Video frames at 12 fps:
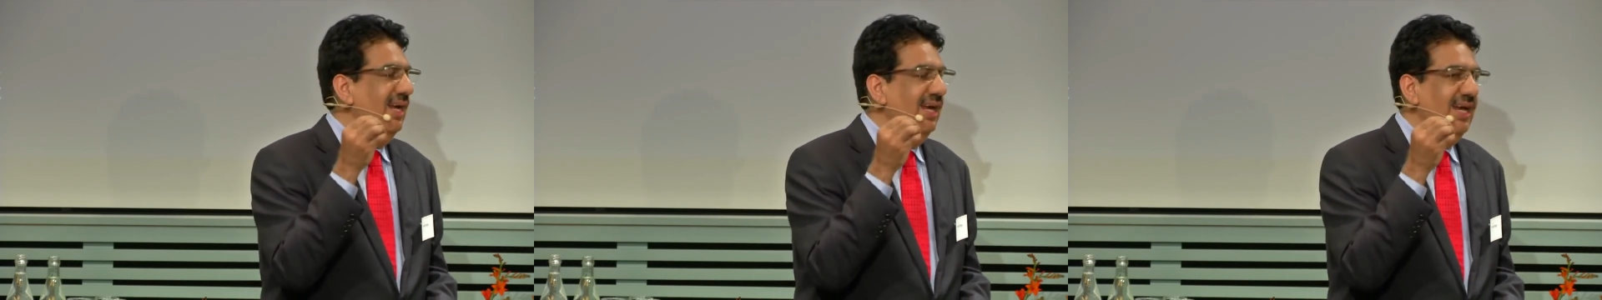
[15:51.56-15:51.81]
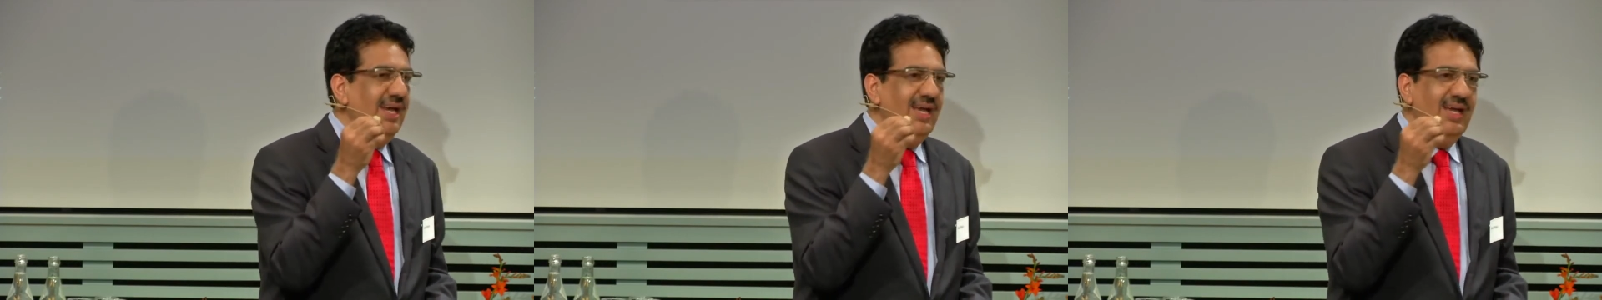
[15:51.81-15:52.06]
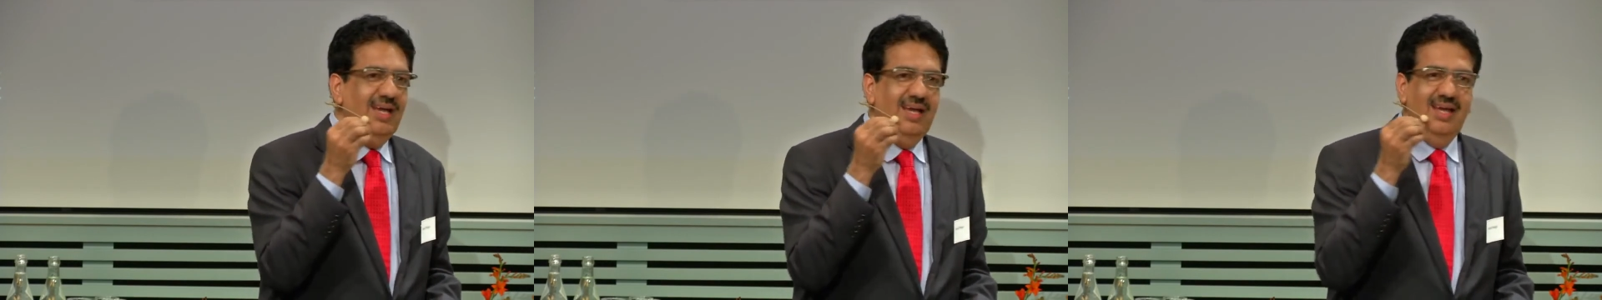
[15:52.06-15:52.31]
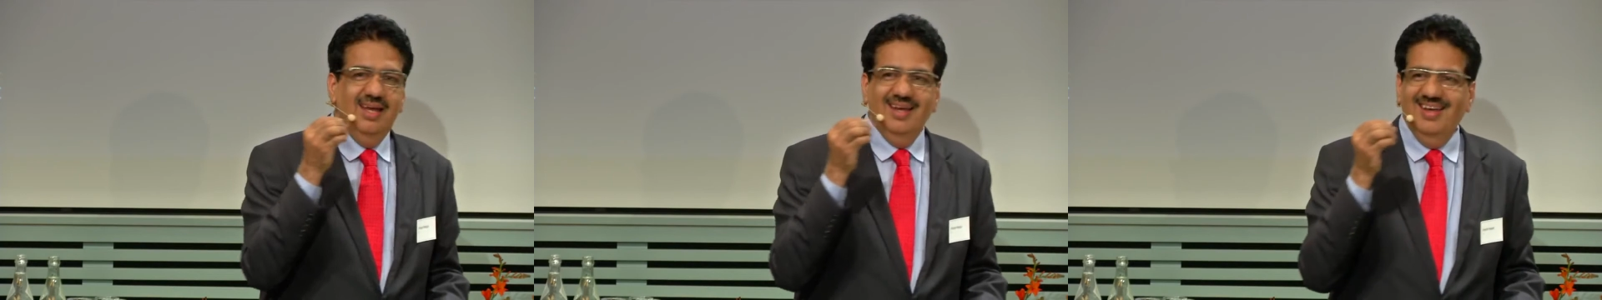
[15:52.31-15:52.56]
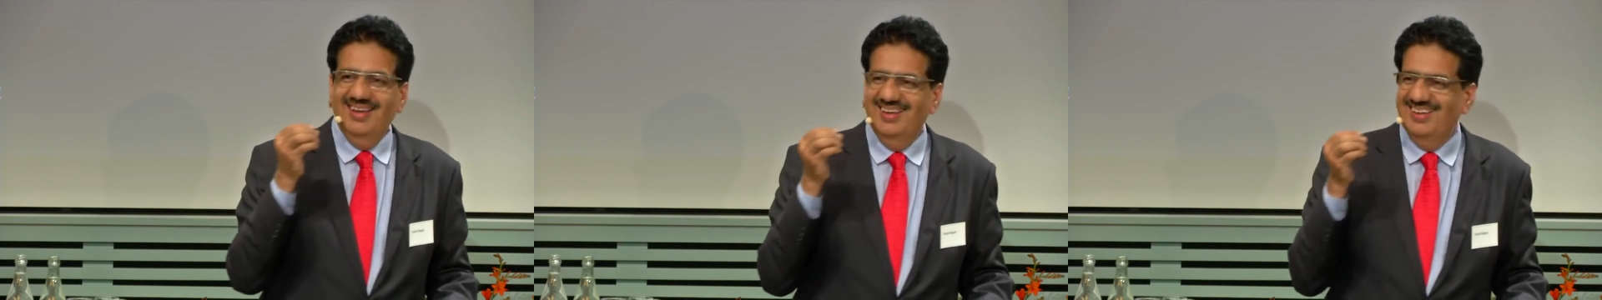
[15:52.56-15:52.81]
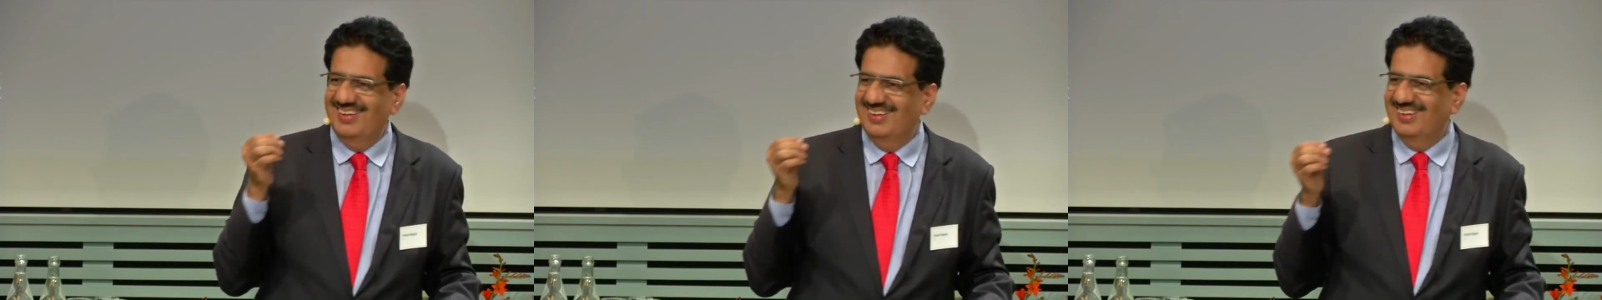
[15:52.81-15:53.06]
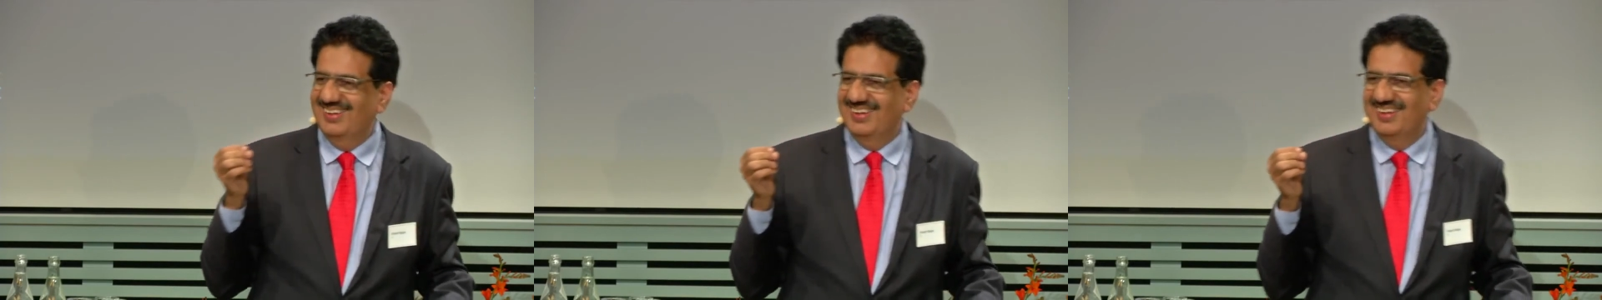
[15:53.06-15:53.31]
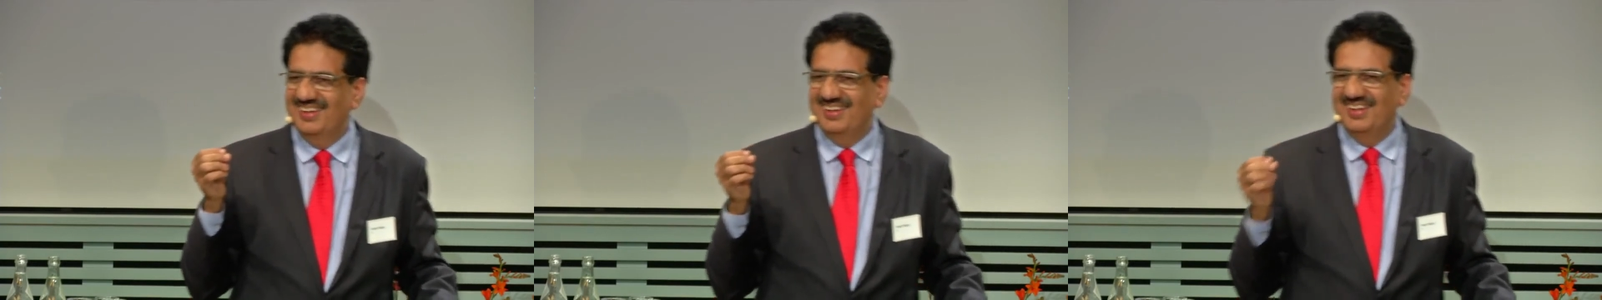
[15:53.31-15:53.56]

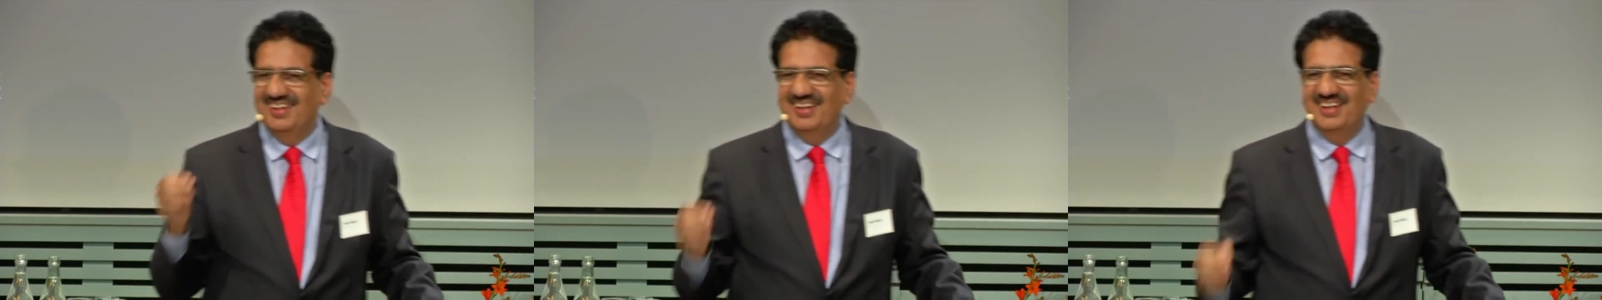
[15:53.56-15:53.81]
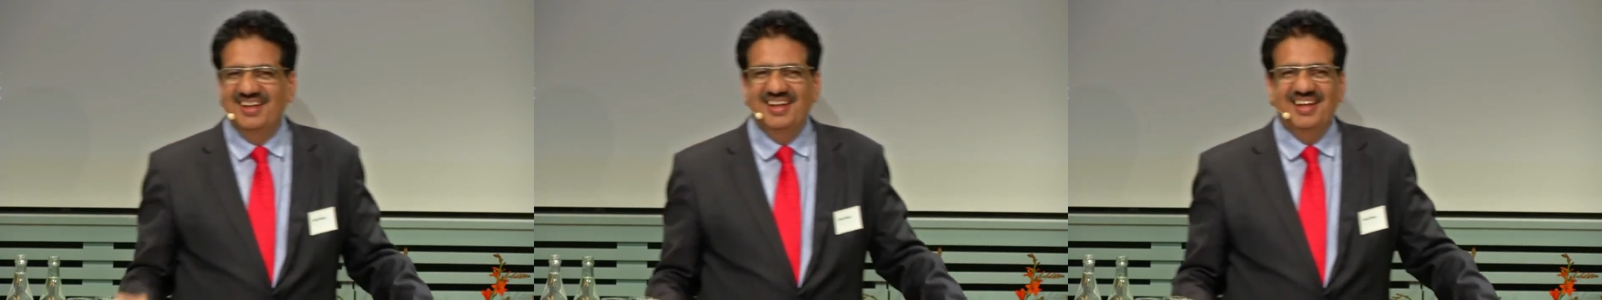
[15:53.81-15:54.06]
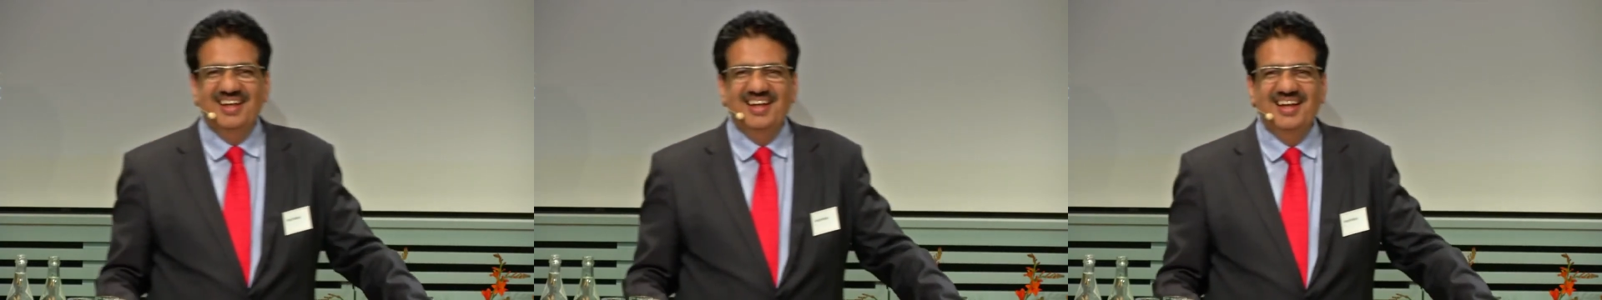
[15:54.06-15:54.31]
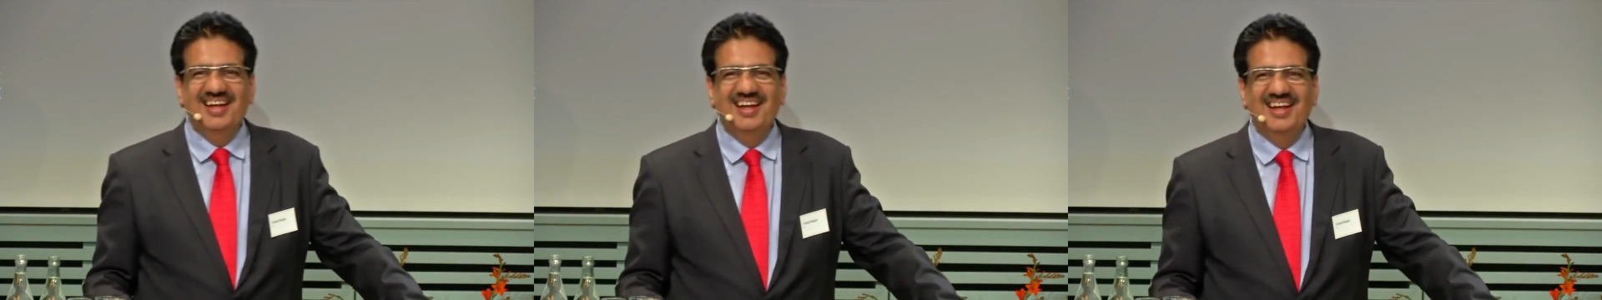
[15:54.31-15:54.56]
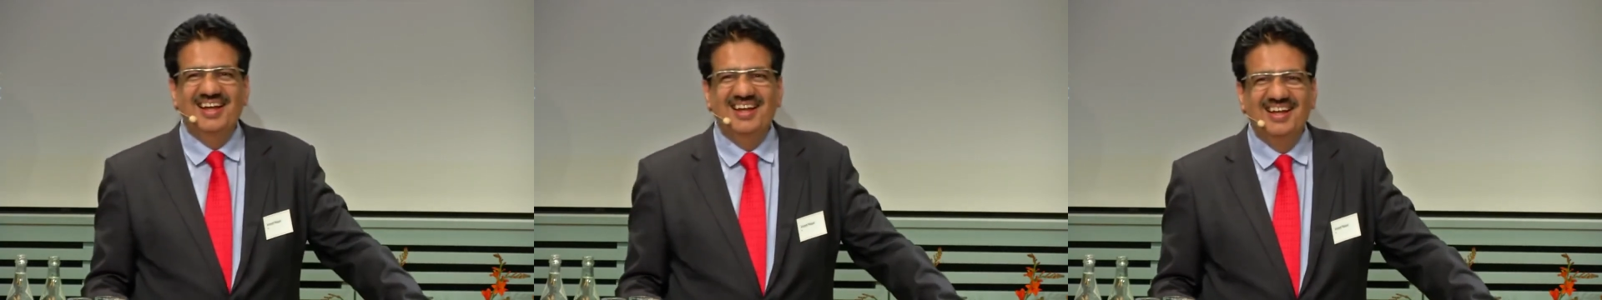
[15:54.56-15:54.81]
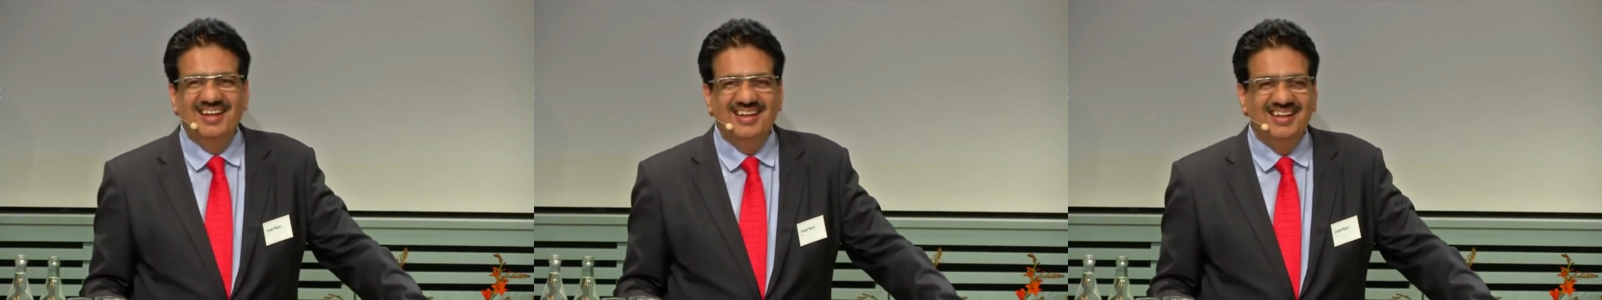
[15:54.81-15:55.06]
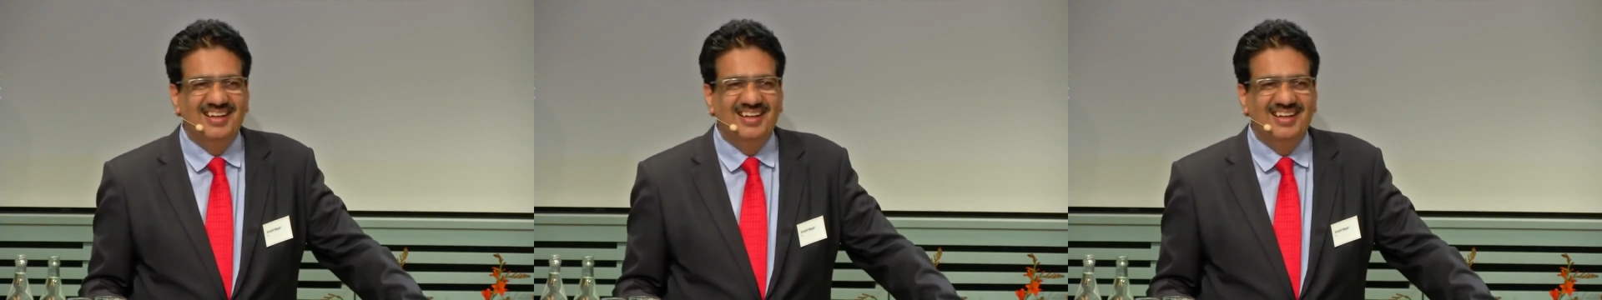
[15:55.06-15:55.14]
Nothing is said.